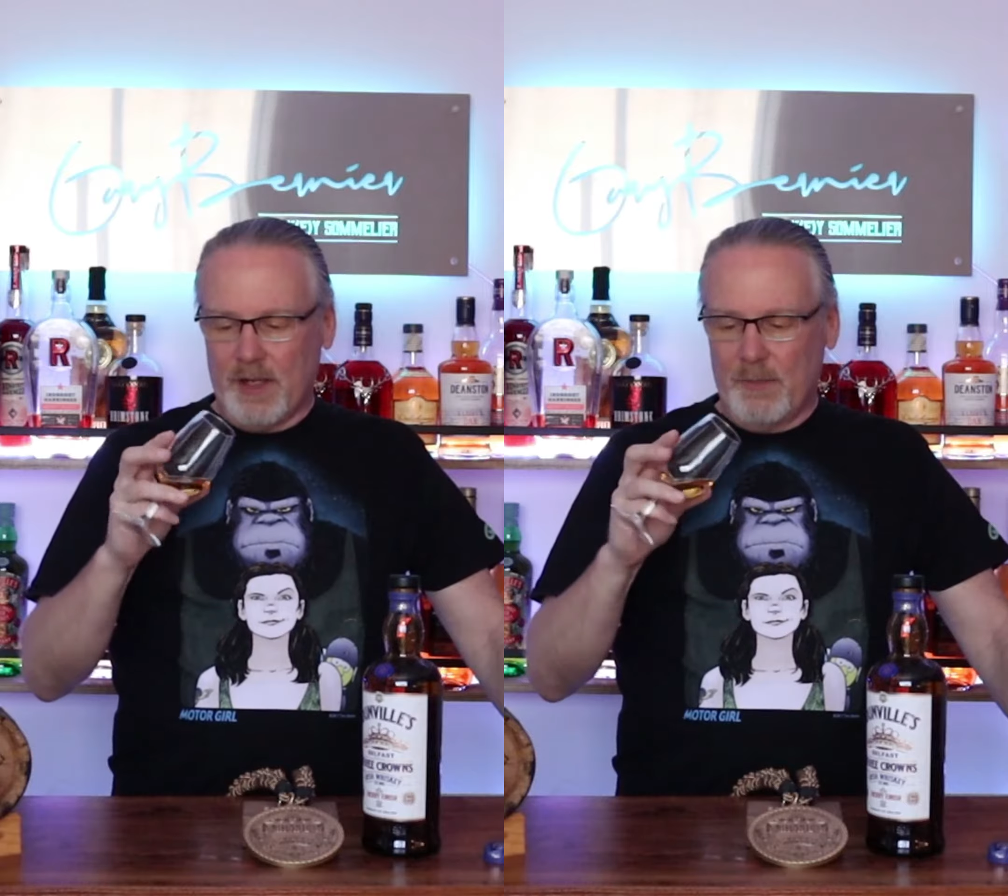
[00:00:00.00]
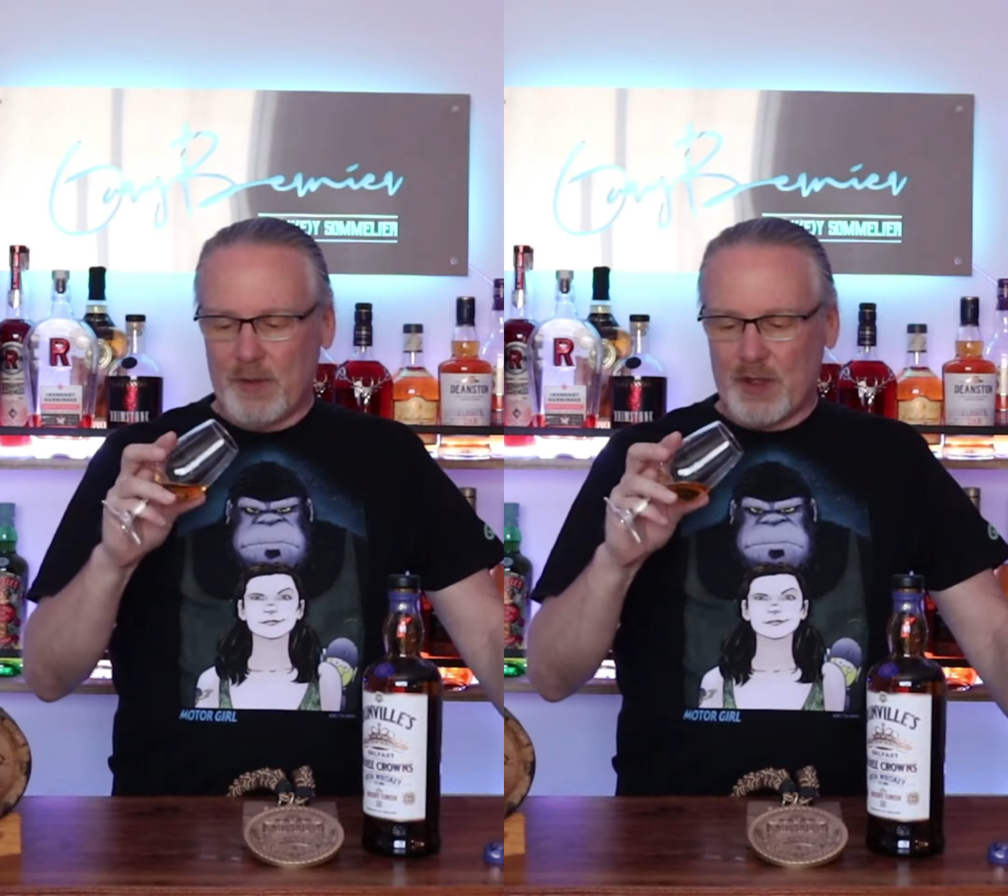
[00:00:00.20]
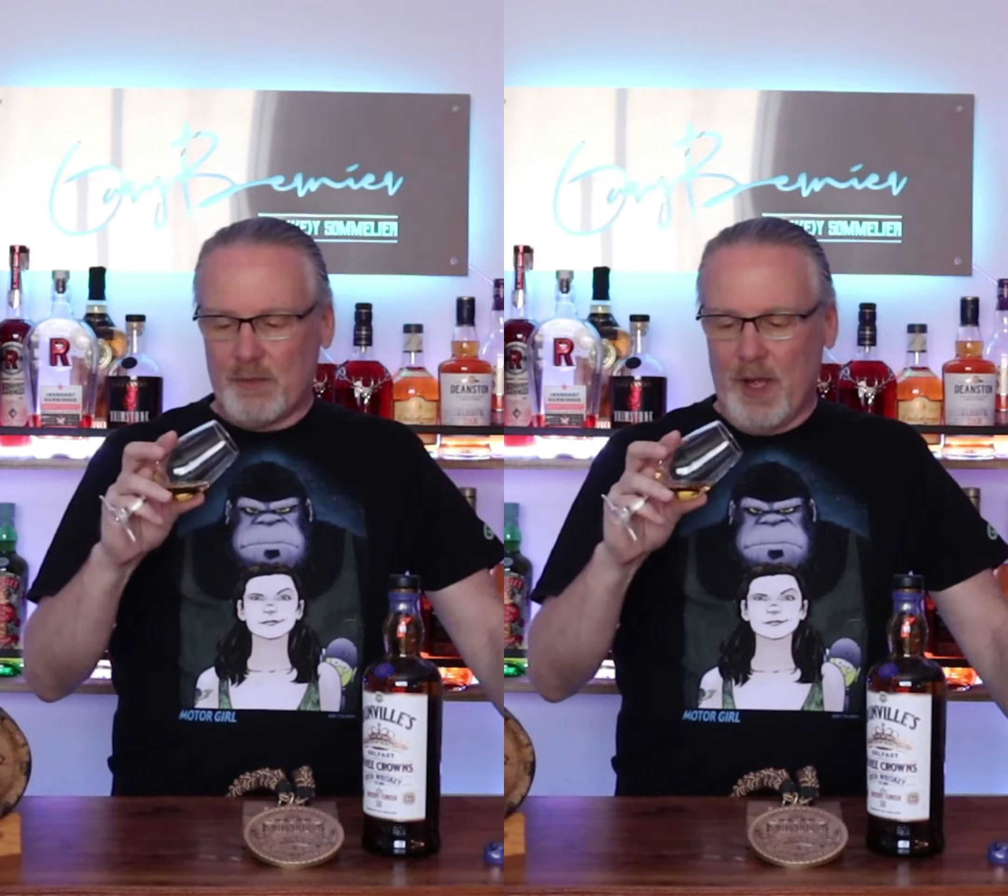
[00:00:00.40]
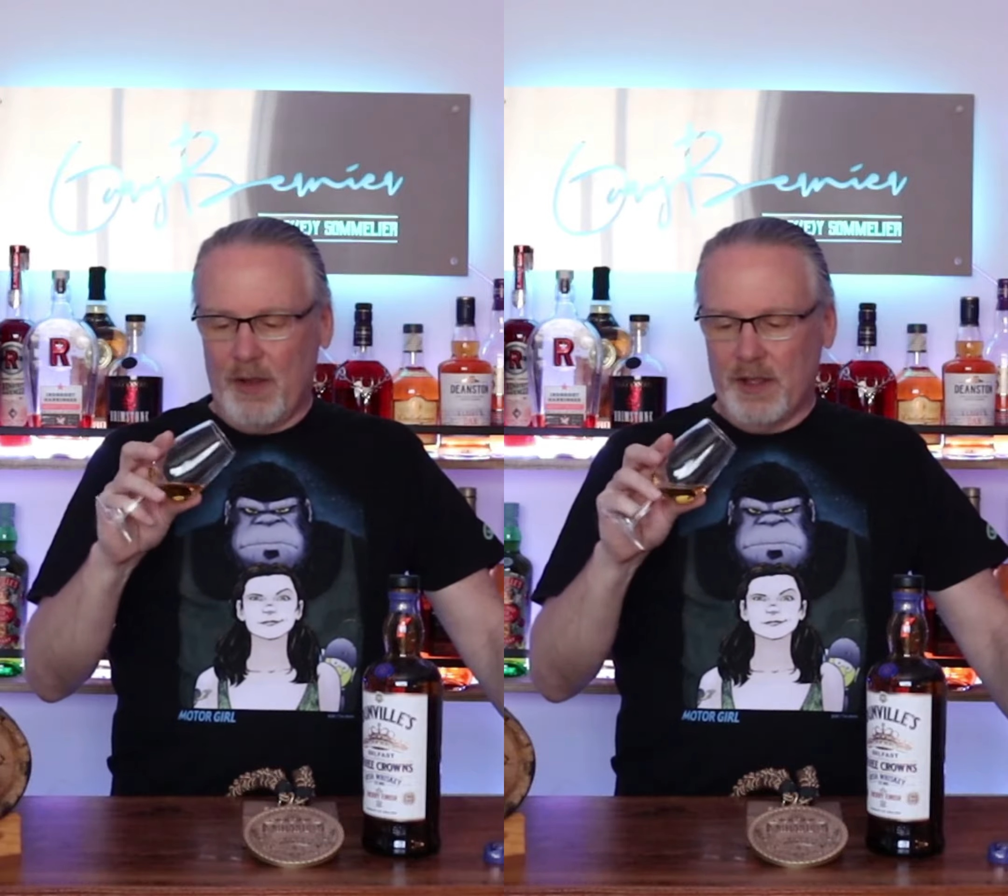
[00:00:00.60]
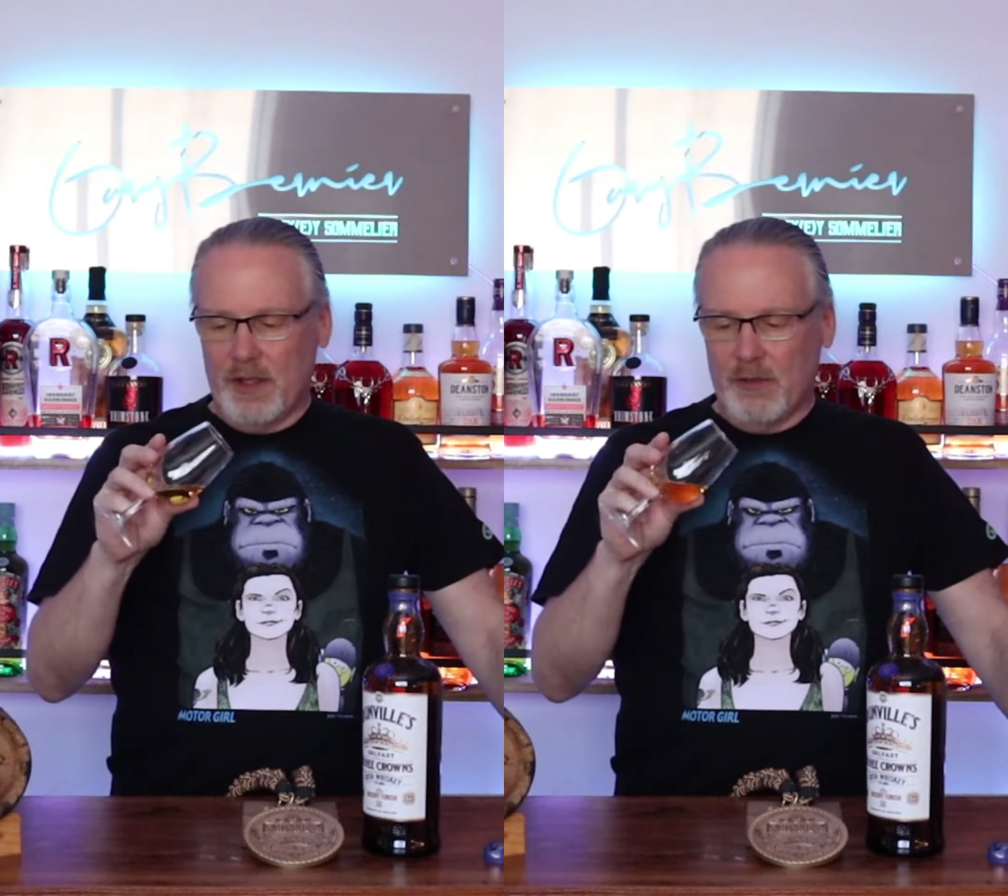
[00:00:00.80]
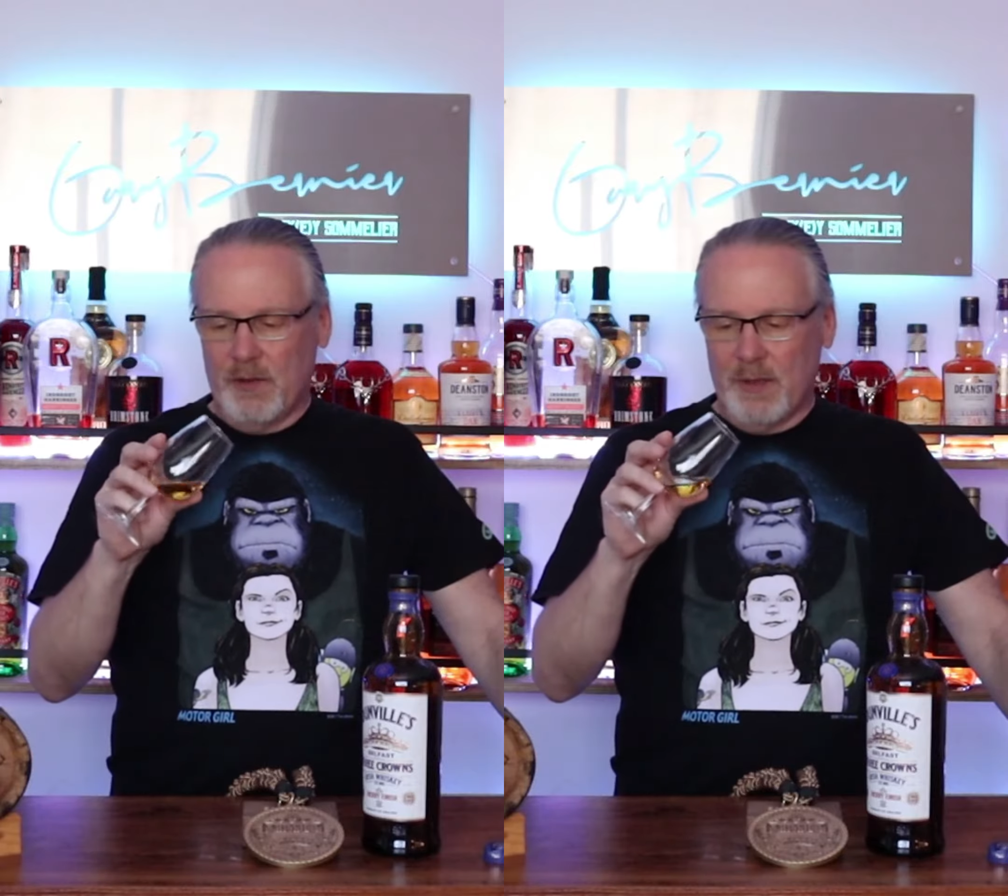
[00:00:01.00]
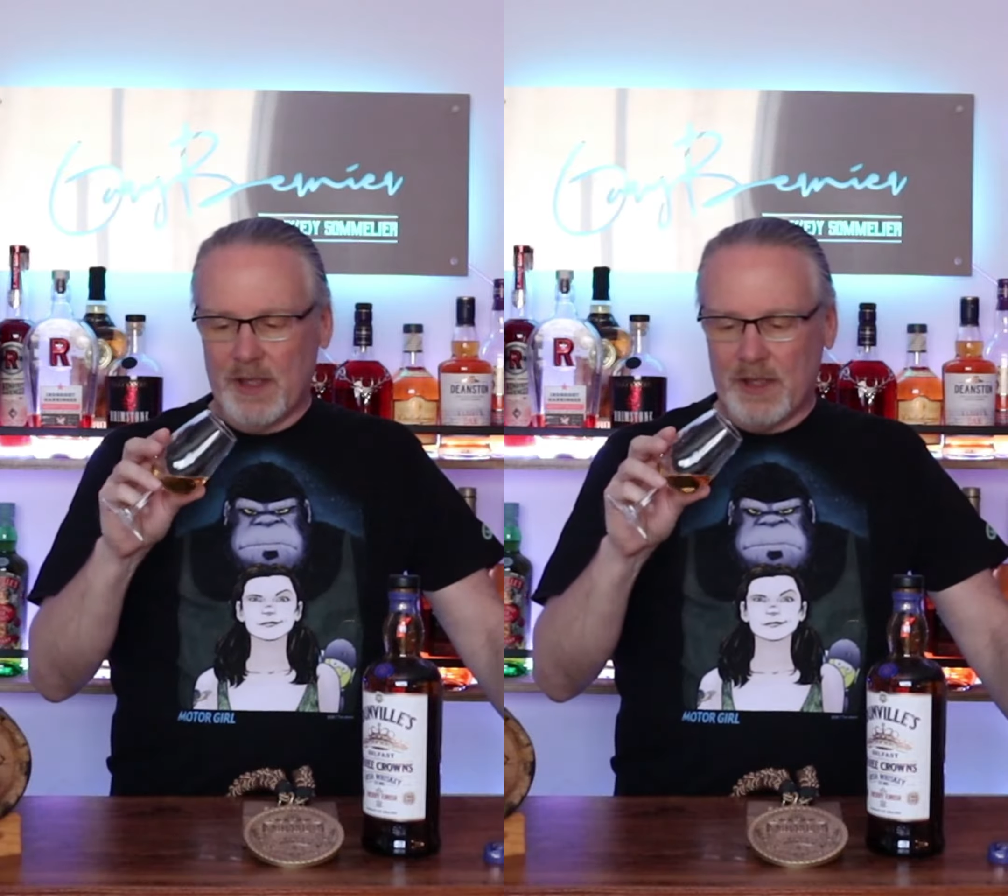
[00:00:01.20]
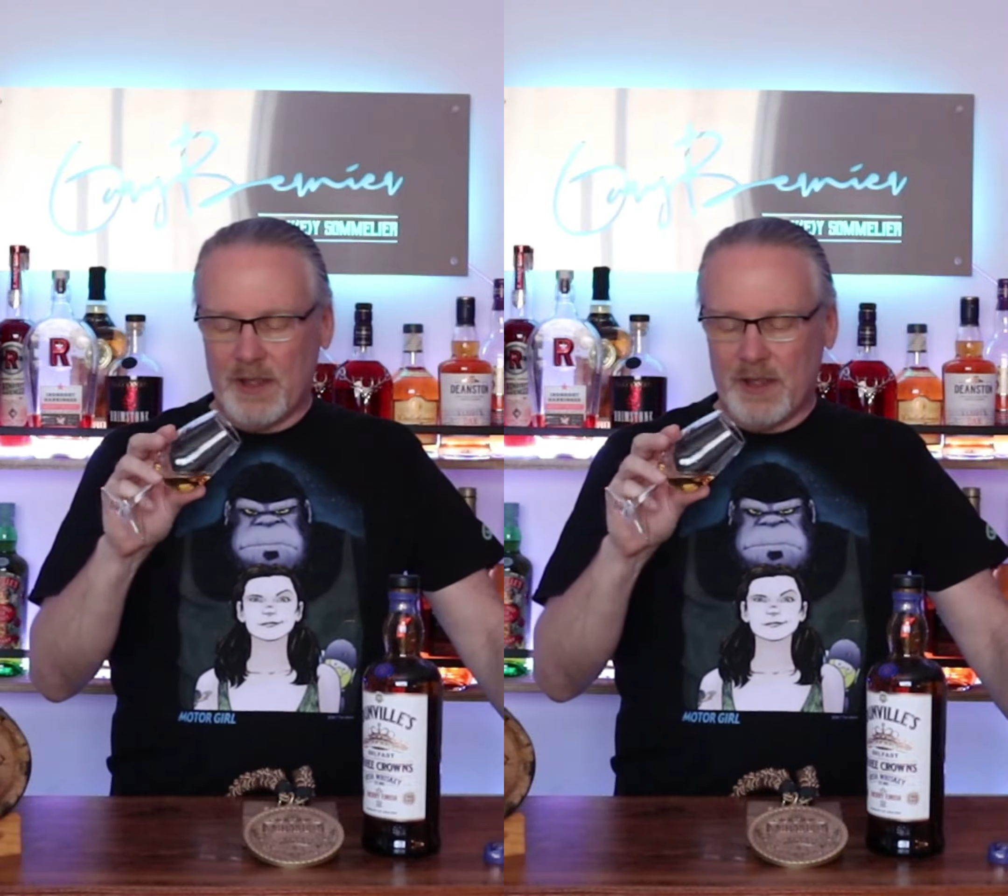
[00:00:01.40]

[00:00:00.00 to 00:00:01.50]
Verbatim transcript: type of smell that you would be